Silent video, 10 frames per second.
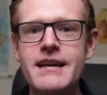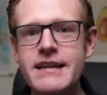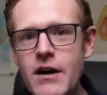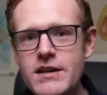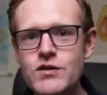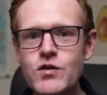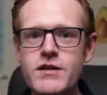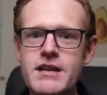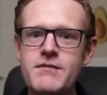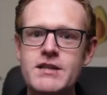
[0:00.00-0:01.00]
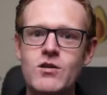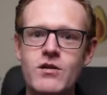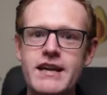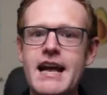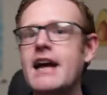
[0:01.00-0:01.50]
Now it is true that in
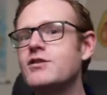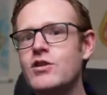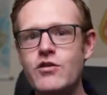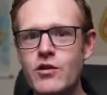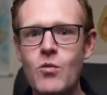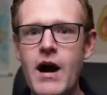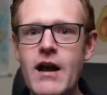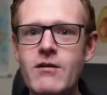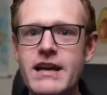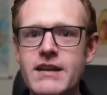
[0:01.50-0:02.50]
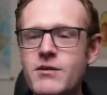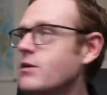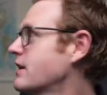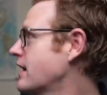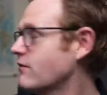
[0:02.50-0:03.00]
Victoria you can't do your own wiring. If you
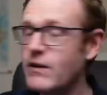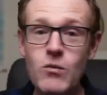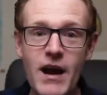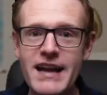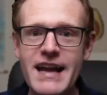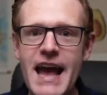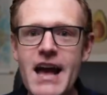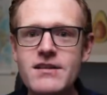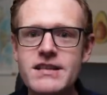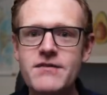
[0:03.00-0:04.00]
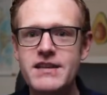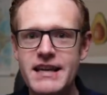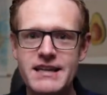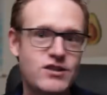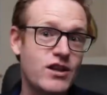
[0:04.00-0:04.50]
want to kind of rewire your house, you have to get
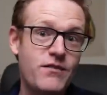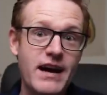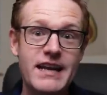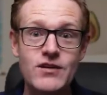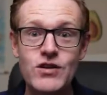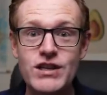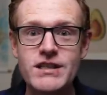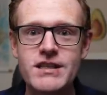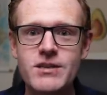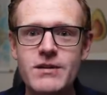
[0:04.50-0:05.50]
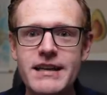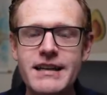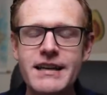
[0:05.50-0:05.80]
a certified electrician to do it.